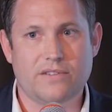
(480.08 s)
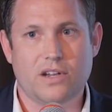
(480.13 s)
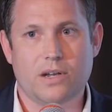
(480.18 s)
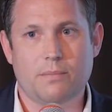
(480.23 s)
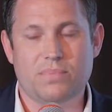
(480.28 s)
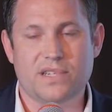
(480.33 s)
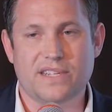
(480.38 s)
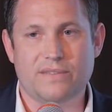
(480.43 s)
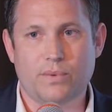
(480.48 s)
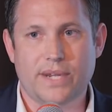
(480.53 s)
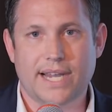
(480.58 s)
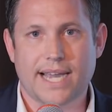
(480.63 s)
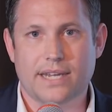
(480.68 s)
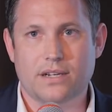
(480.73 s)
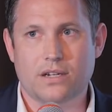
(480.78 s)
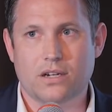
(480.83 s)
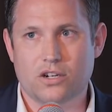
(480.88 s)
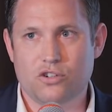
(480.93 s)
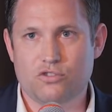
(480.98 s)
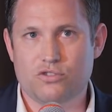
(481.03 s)
of Uplift, we had
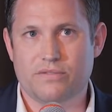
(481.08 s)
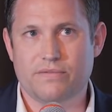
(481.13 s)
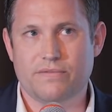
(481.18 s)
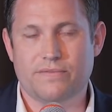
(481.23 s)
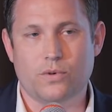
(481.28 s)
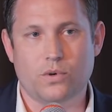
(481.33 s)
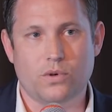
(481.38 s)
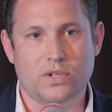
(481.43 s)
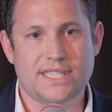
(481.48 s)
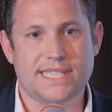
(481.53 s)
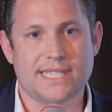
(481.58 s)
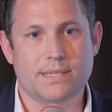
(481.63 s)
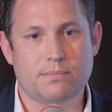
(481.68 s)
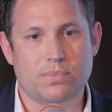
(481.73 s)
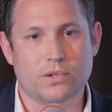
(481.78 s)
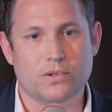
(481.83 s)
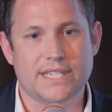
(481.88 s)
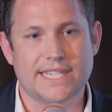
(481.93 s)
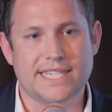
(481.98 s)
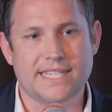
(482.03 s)
140
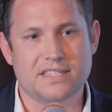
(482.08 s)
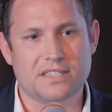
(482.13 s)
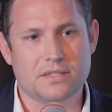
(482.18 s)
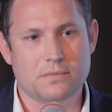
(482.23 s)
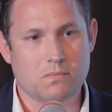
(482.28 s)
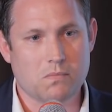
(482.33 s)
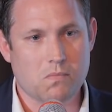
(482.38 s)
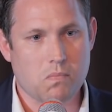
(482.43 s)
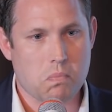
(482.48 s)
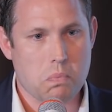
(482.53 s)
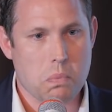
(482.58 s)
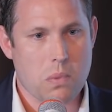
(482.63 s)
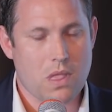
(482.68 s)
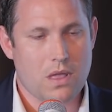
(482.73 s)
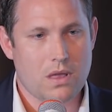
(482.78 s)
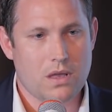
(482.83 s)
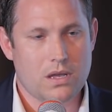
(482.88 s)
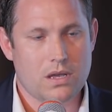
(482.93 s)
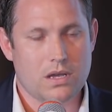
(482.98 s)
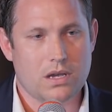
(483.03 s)
employees.
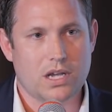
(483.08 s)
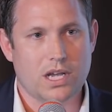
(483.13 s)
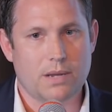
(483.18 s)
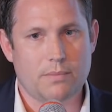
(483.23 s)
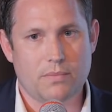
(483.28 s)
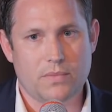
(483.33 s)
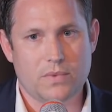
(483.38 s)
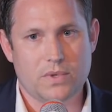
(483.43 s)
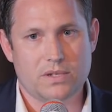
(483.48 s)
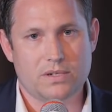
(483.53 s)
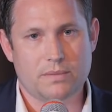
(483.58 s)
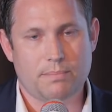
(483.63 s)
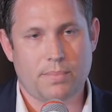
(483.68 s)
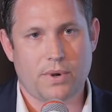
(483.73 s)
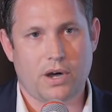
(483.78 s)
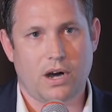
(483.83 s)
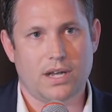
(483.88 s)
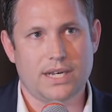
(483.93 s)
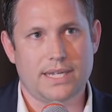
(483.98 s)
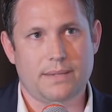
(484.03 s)

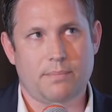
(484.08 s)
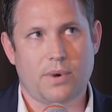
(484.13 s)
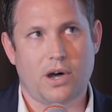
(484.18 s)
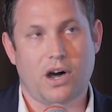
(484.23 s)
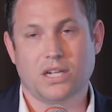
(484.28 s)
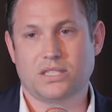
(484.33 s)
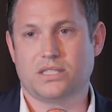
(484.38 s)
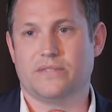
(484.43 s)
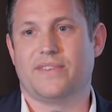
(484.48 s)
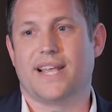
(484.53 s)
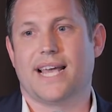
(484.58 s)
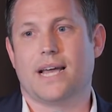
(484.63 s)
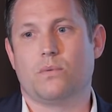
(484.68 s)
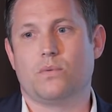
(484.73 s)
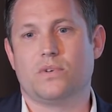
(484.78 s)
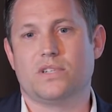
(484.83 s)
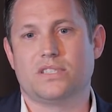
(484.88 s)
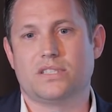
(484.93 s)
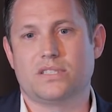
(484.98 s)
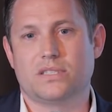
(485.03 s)
Part of that
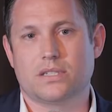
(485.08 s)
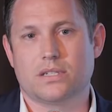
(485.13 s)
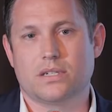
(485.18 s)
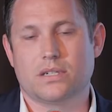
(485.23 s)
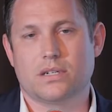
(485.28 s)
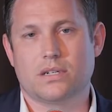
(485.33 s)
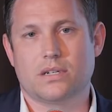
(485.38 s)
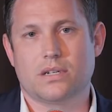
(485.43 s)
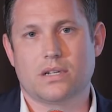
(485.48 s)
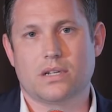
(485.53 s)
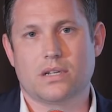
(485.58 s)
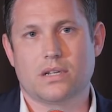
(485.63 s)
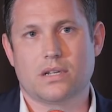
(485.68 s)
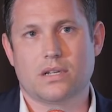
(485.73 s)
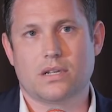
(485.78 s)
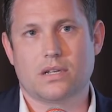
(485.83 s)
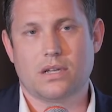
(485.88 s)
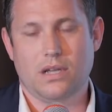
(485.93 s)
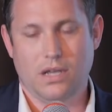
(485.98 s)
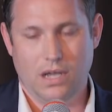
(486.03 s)
was
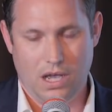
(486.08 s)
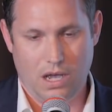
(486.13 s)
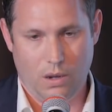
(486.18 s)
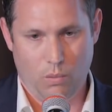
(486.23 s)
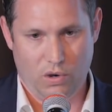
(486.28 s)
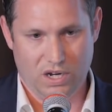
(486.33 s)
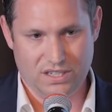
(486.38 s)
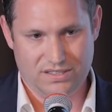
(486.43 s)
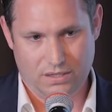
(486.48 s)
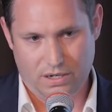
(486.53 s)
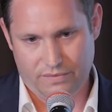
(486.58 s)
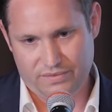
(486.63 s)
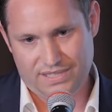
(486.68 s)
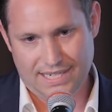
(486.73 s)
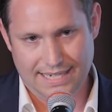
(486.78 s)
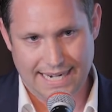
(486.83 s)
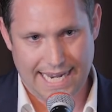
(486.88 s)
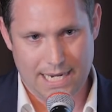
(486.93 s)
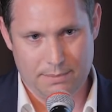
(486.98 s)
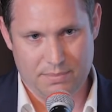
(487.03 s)

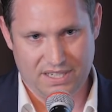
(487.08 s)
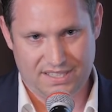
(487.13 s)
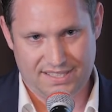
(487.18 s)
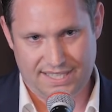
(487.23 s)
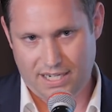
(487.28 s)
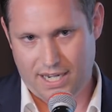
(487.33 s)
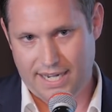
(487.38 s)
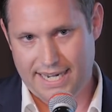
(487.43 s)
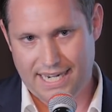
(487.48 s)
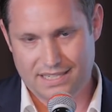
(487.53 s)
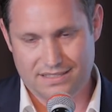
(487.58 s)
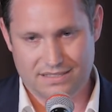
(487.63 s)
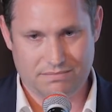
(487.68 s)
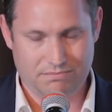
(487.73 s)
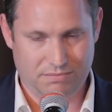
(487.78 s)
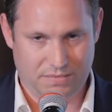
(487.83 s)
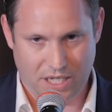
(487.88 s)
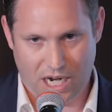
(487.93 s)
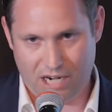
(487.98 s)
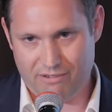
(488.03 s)
obviously labour, CIS,
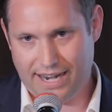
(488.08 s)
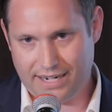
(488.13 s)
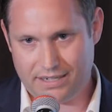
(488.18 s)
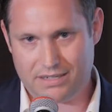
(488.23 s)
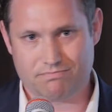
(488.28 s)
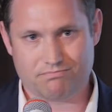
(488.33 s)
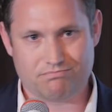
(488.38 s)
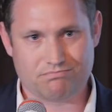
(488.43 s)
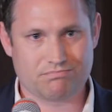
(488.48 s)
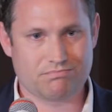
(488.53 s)
direct